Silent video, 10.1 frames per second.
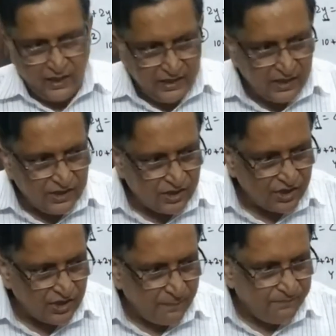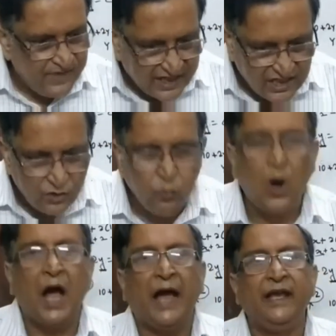That is
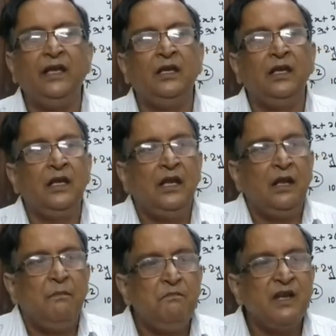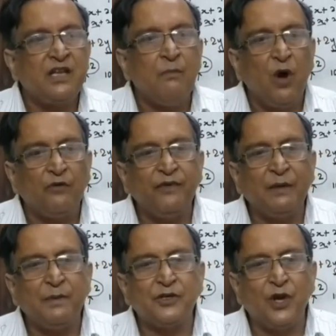why
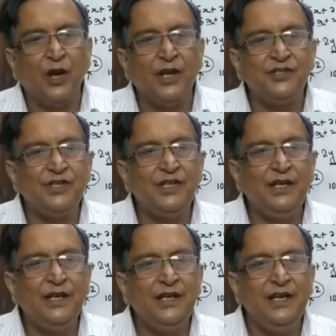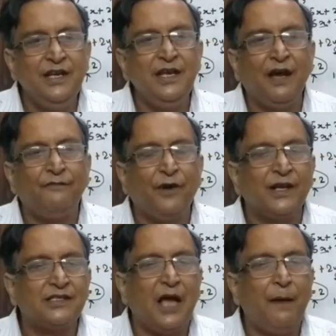metamorphic petrology in India, for
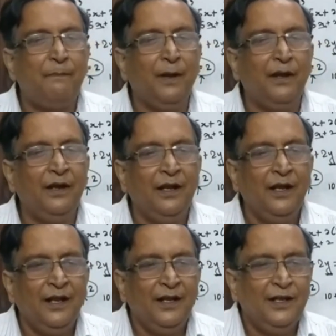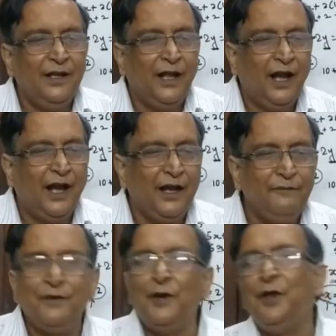example,
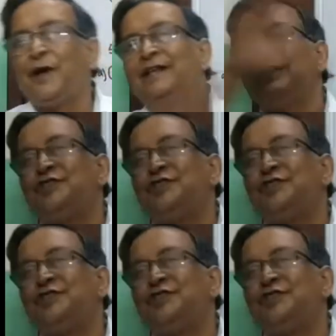if you look at the